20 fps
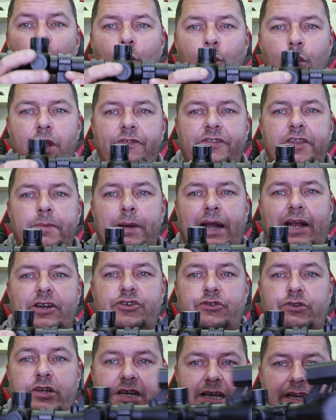with the
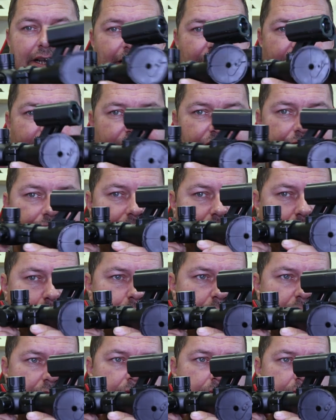battery, this
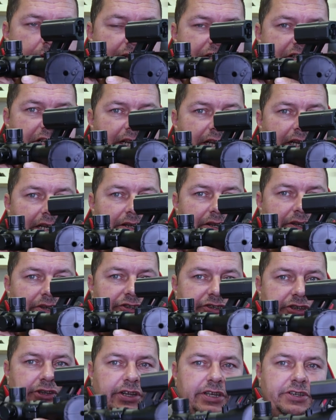full unit here,
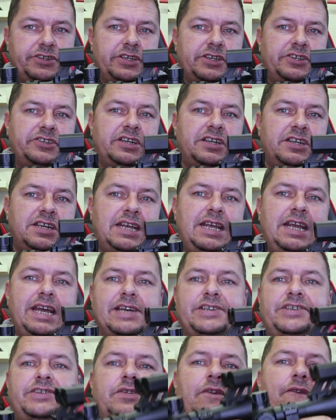so this is the
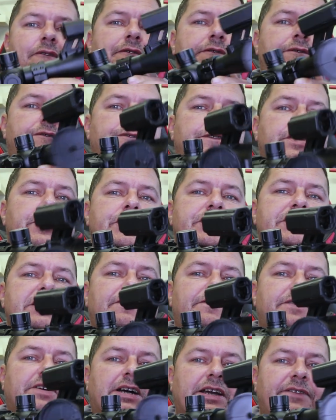
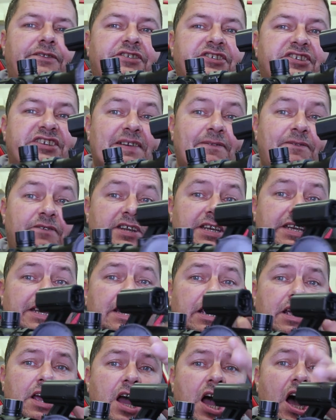
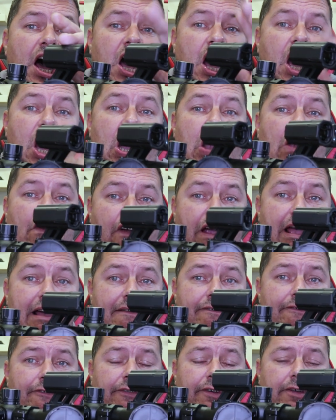
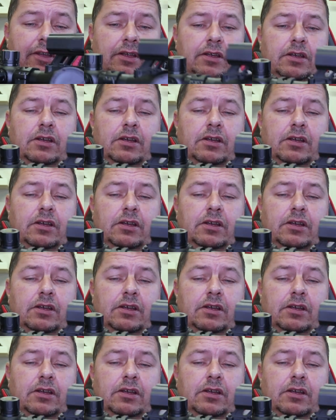DS3570RF